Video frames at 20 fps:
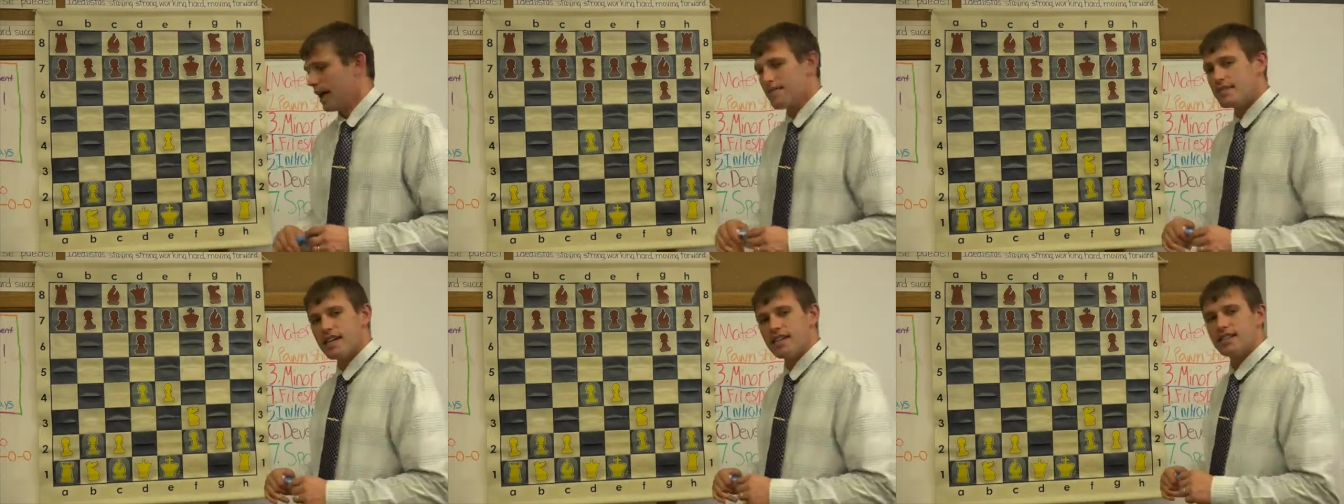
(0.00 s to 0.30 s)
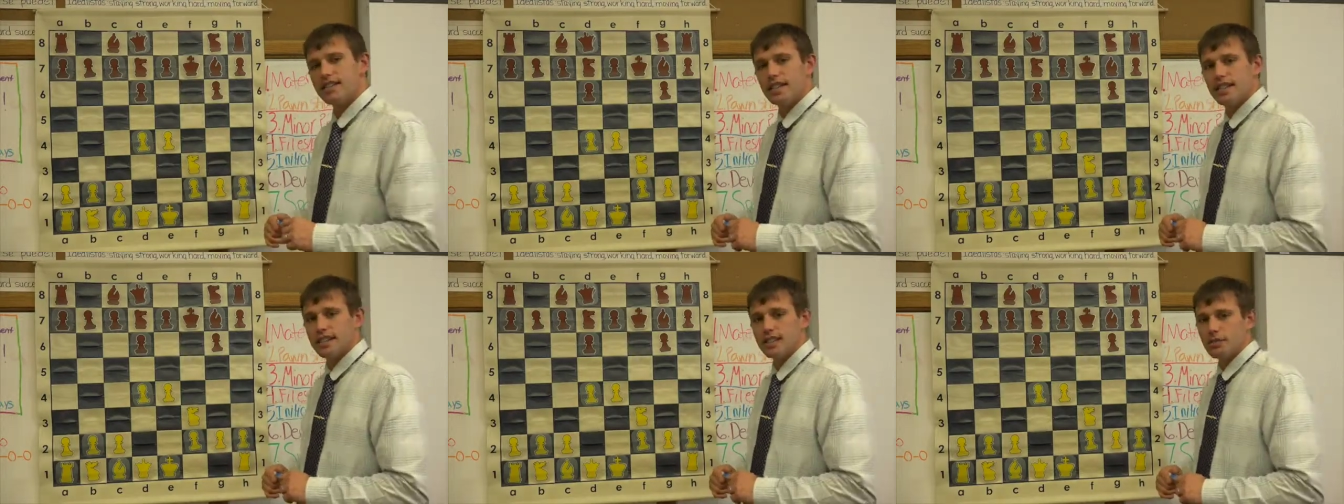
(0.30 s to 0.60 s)
I mean,
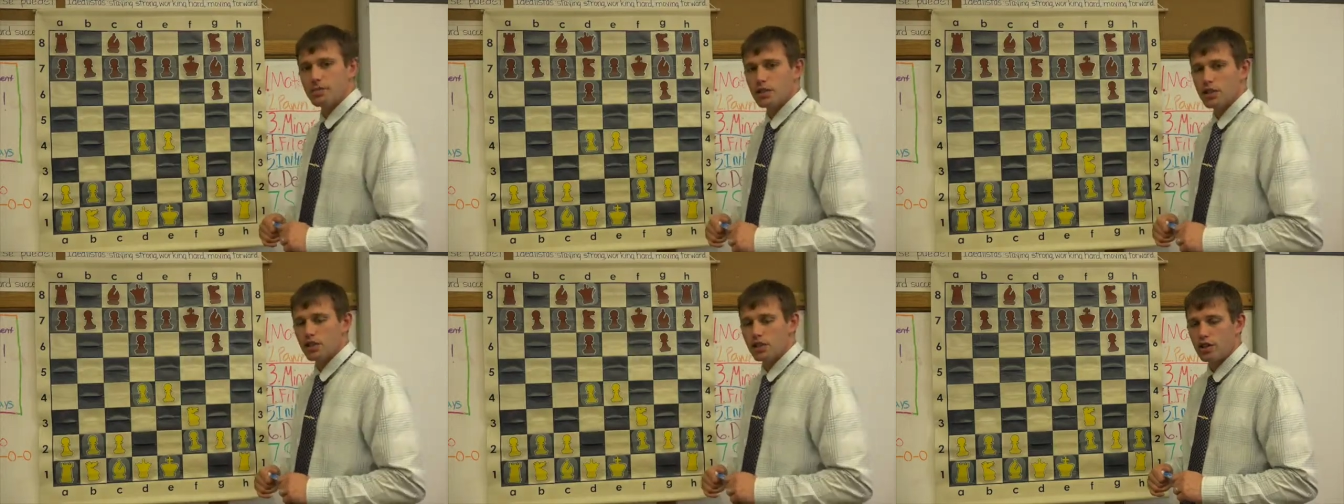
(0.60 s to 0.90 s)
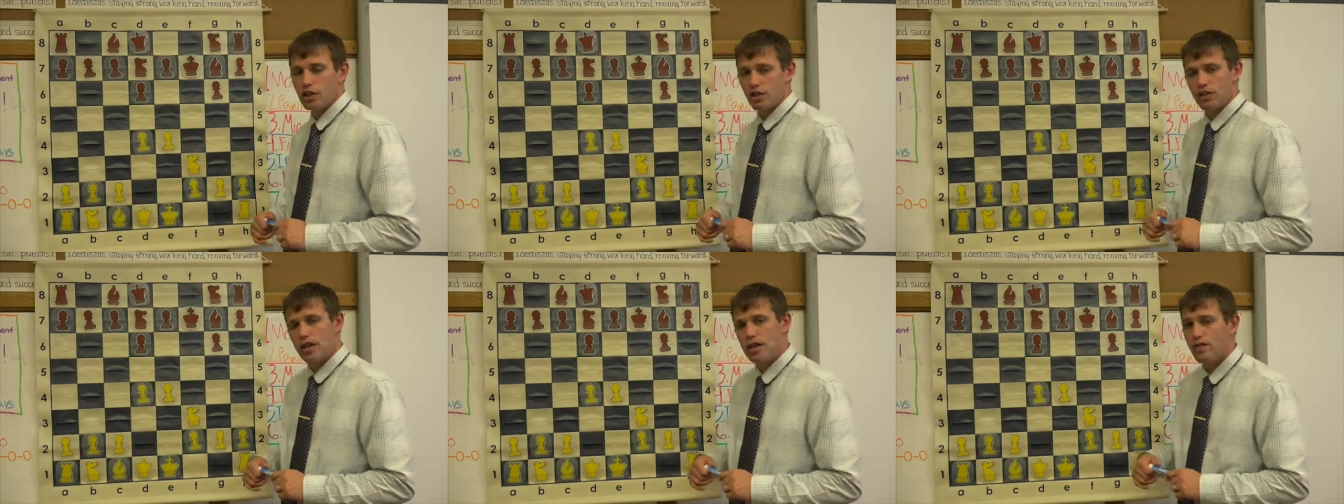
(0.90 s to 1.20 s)
I'd say in this
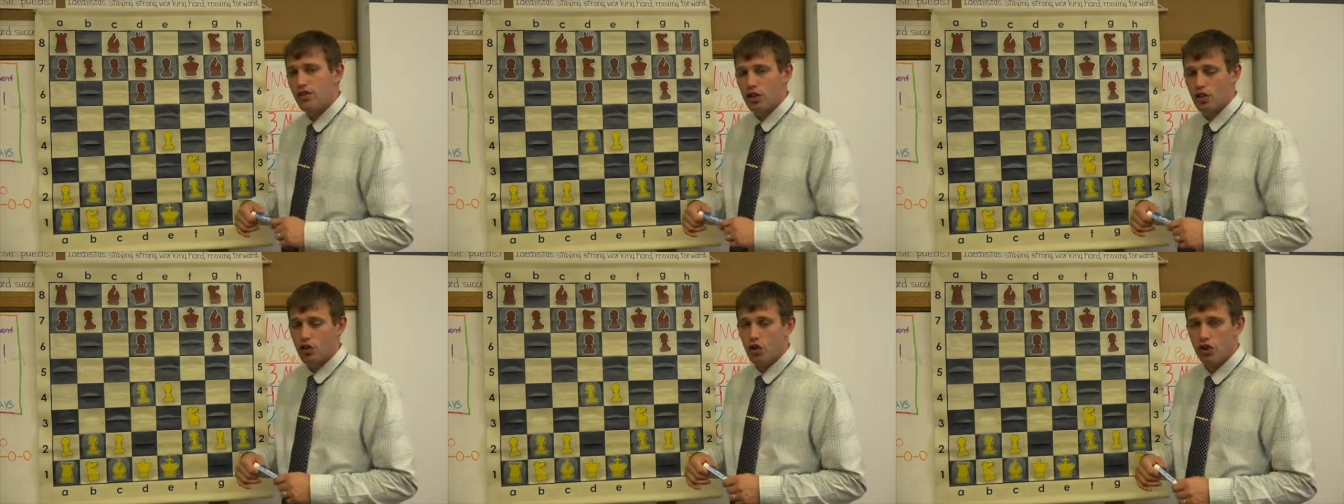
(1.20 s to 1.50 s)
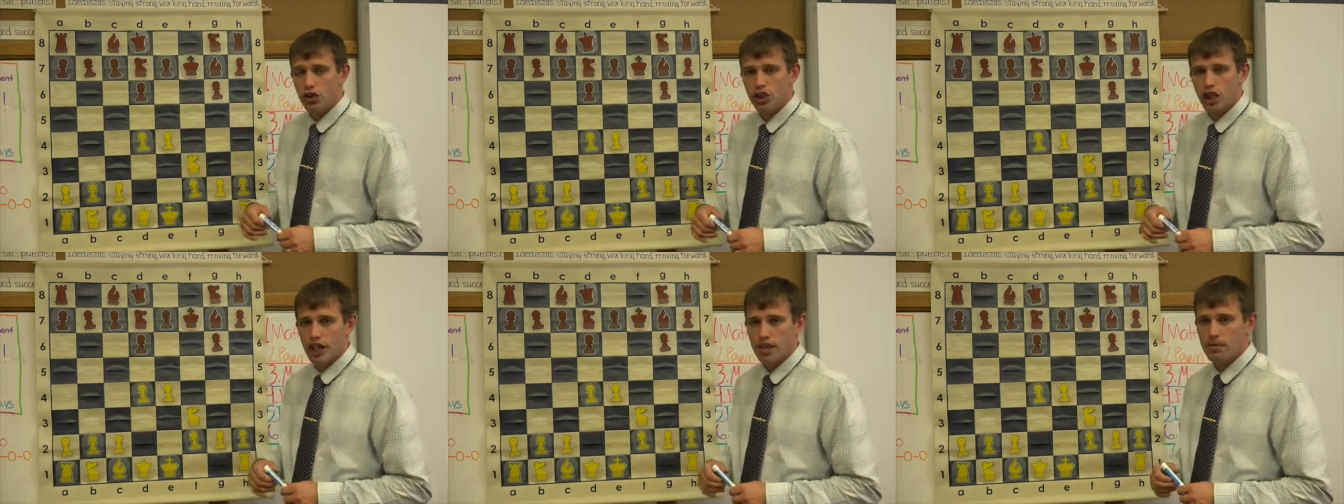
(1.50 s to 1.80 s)
position, even a
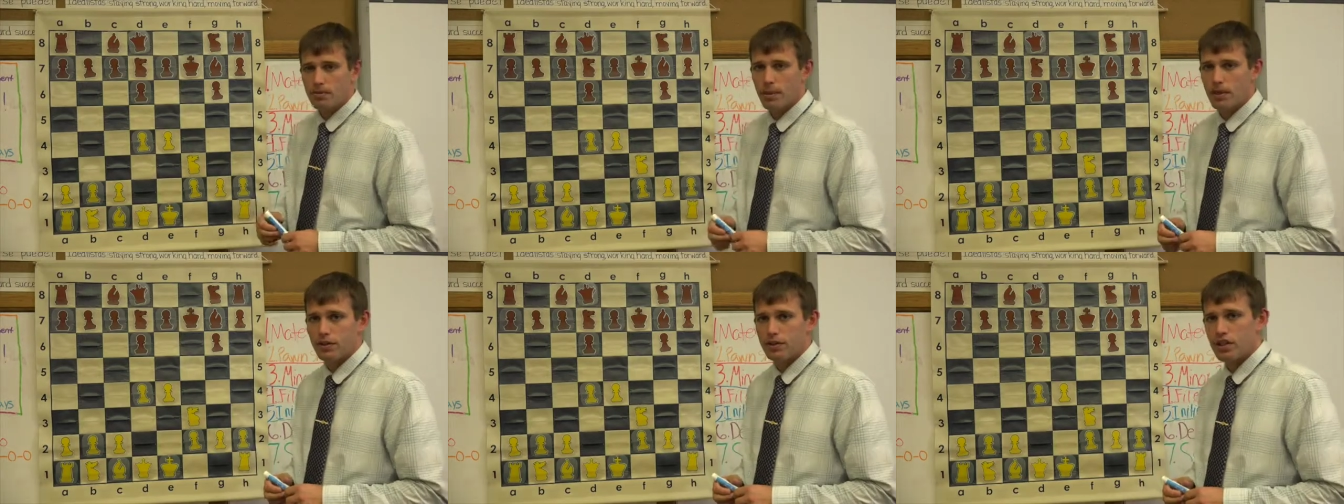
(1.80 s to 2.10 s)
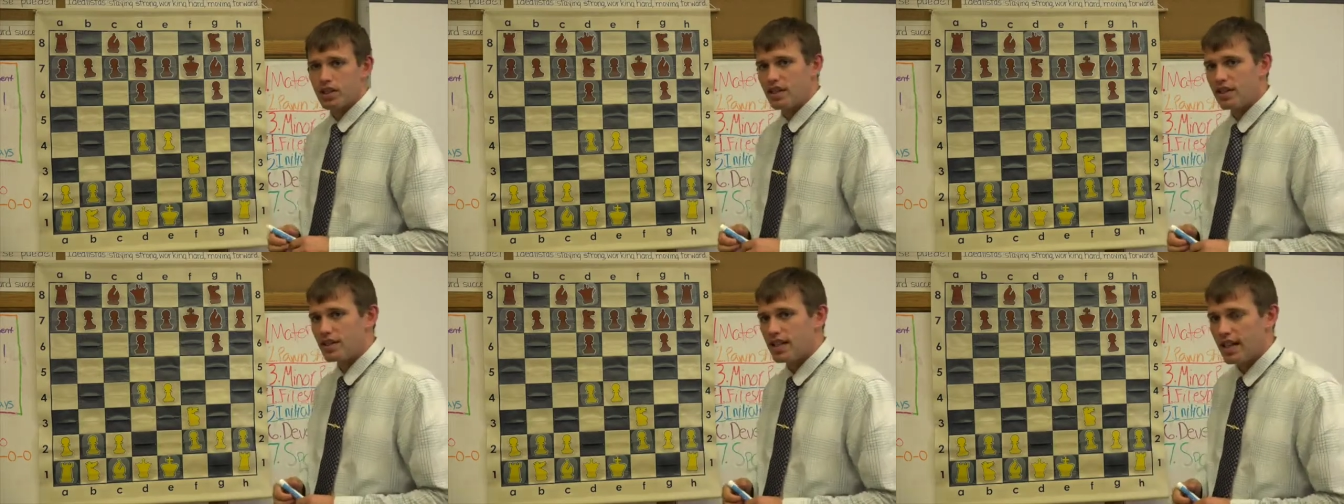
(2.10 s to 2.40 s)
good chess player, it's
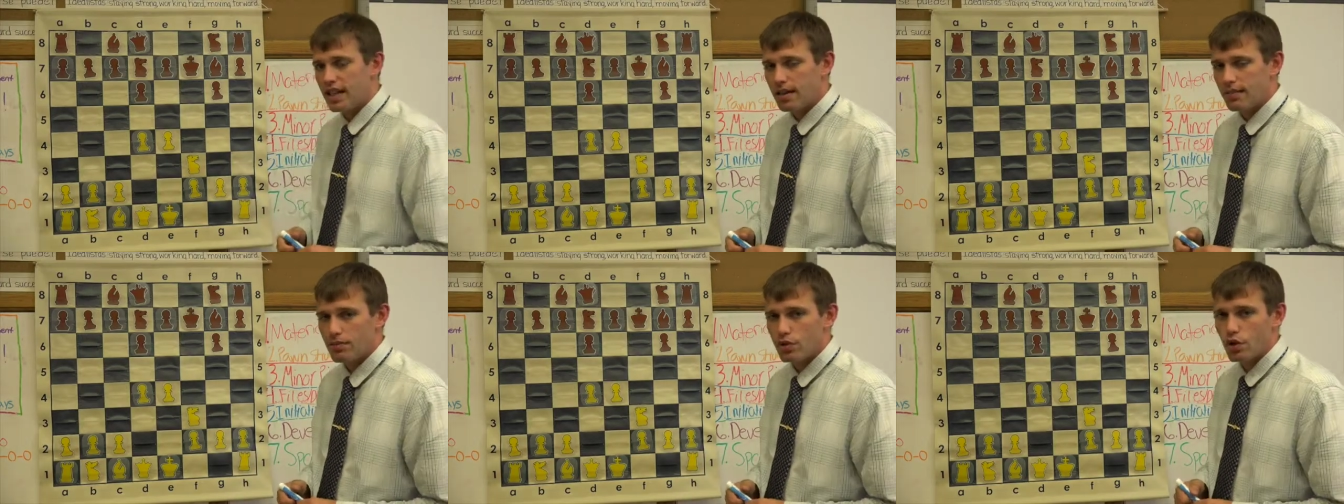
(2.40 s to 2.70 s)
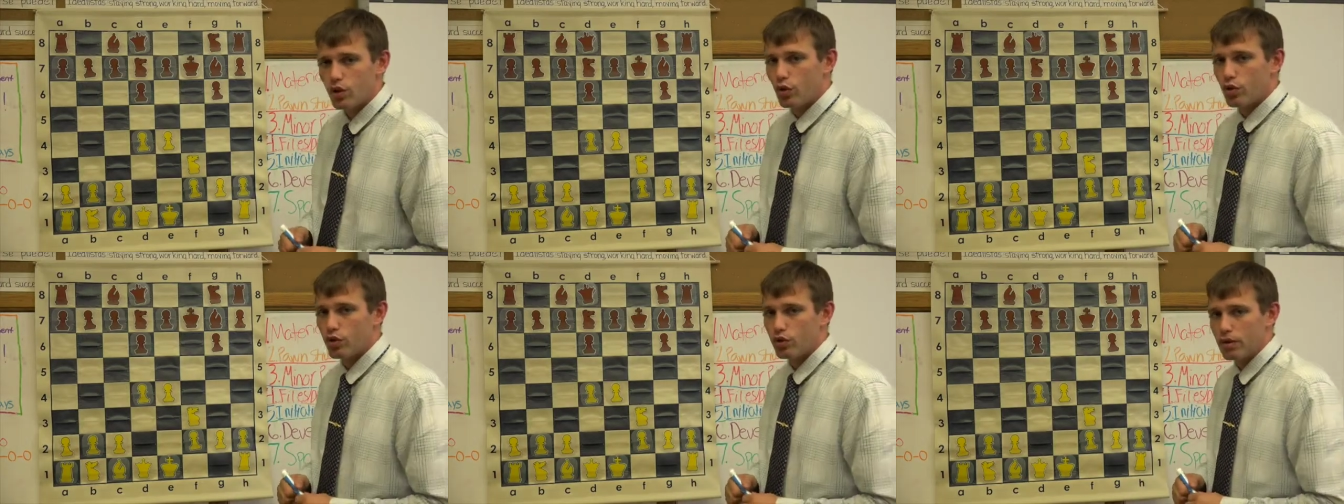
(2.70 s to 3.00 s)
going to take him
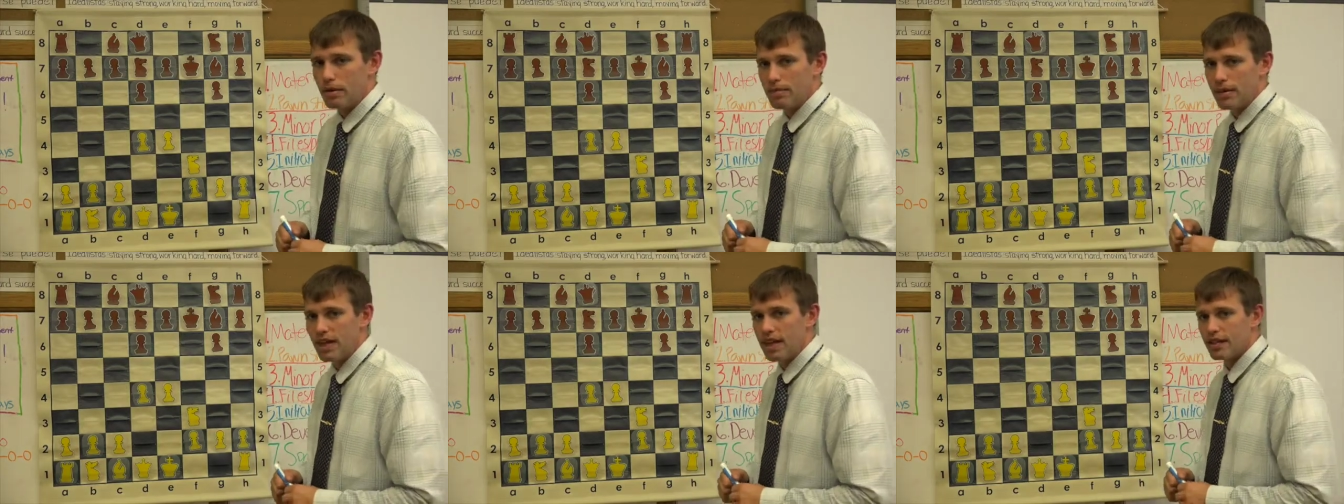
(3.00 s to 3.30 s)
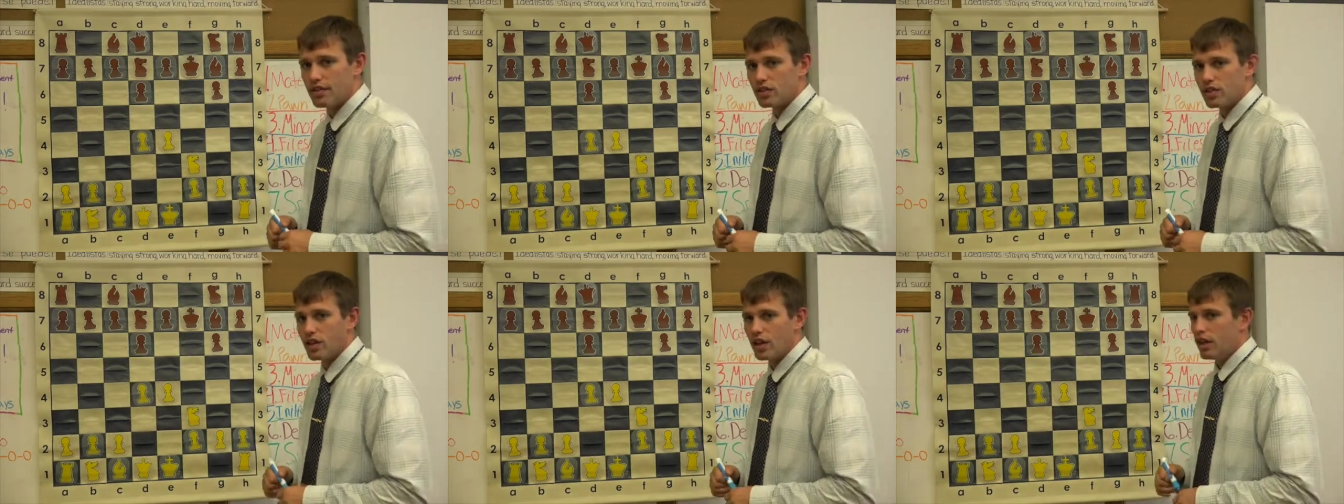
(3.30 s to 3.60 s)
2 or 3
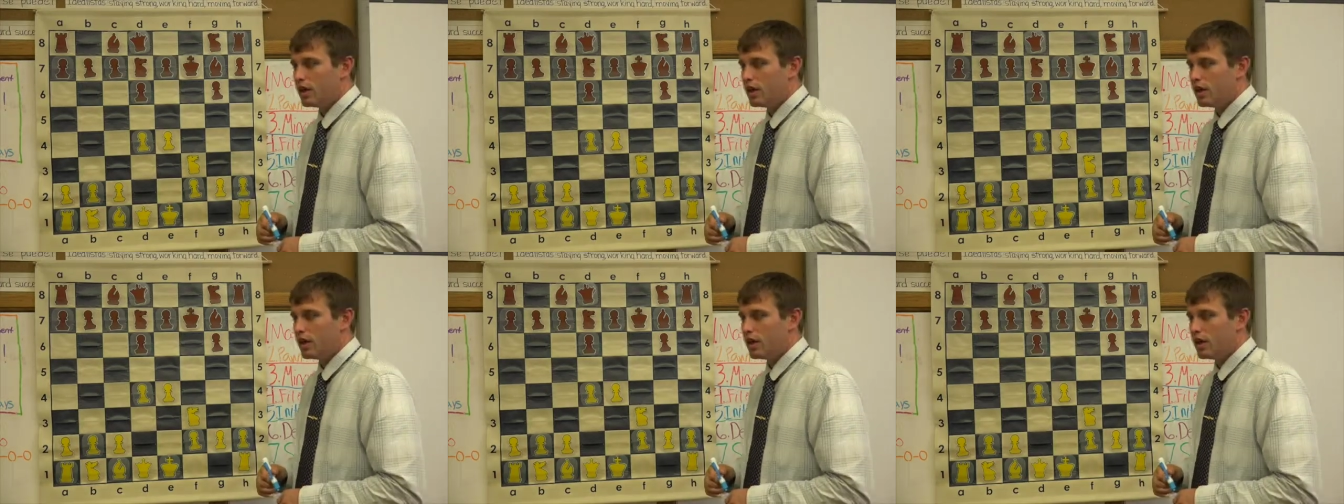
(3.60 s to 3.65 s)
minutes